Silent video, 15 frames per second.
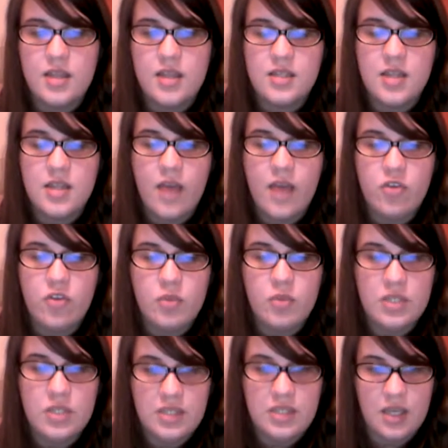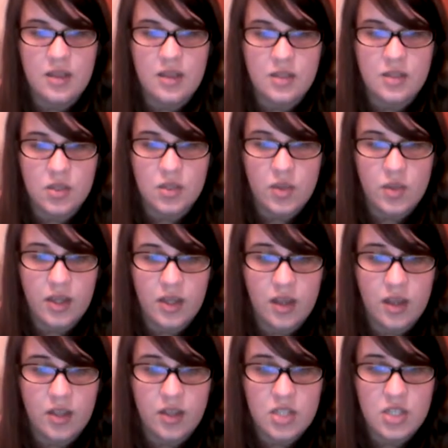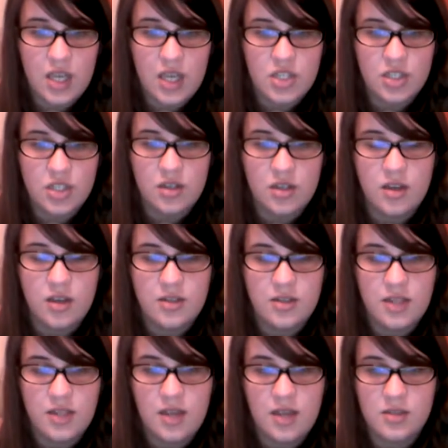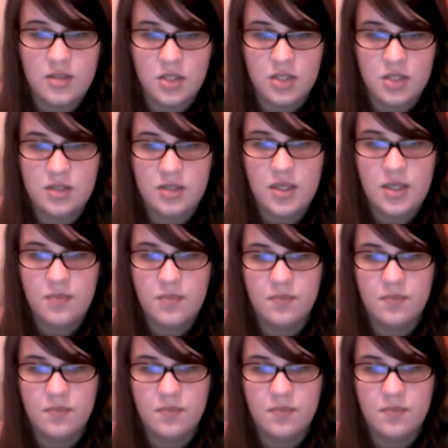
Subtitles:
is inevitable to see that sexual education is taken seriously.